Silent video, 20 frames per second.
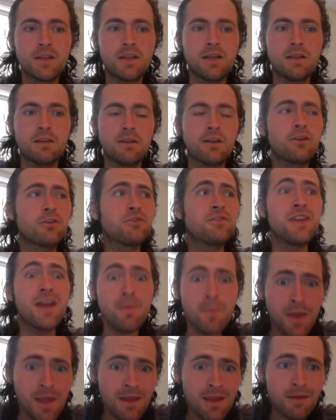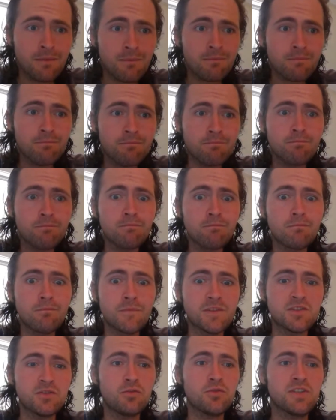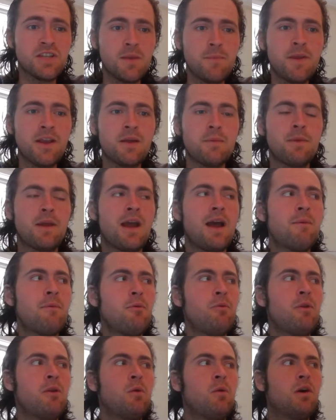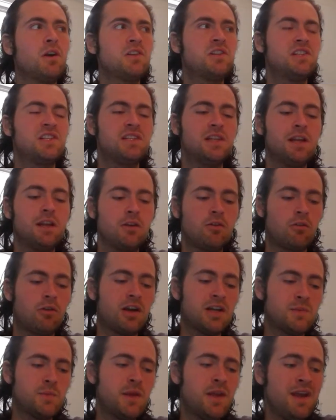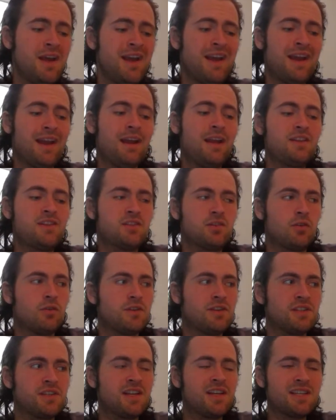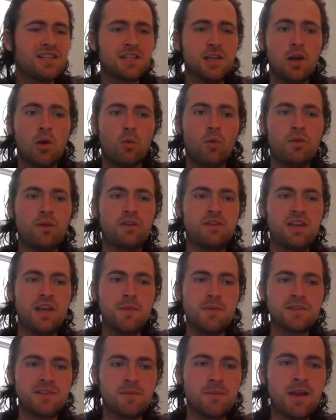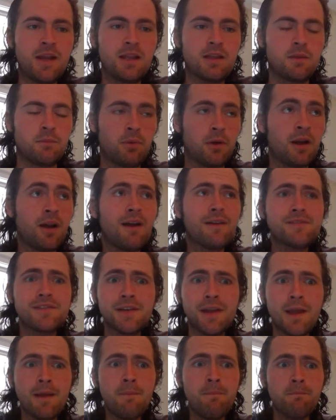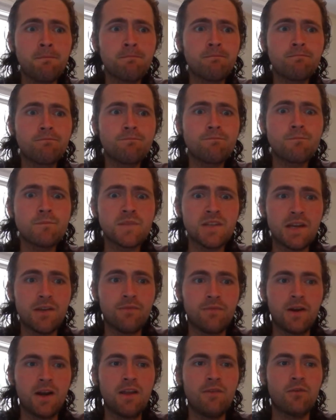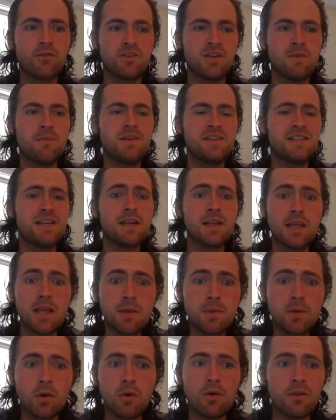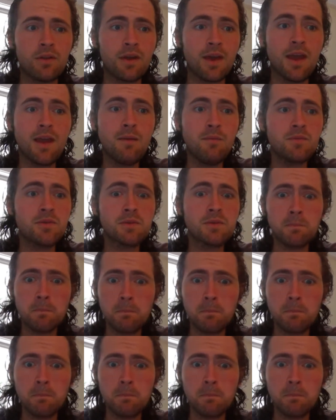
Little Timmy? Is little Timmy going to be happy when he watches Sidney Crosby at age 36 when the team isn't making the playoffs again? Is that funny for Timmy? He's going to keep going to the games?